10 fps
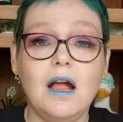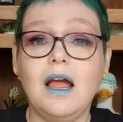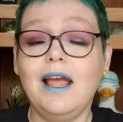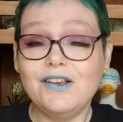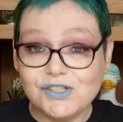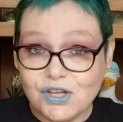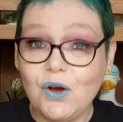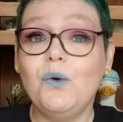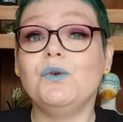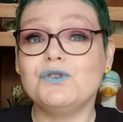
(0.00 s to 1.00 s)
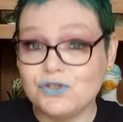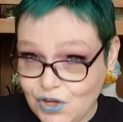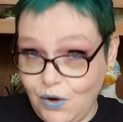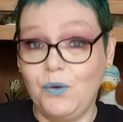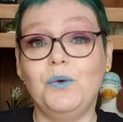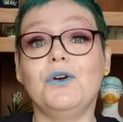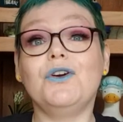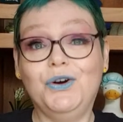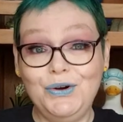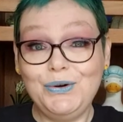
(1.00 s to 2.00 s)
It is so, so
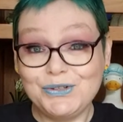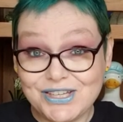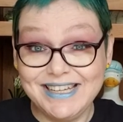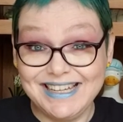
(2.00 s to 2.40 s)
good.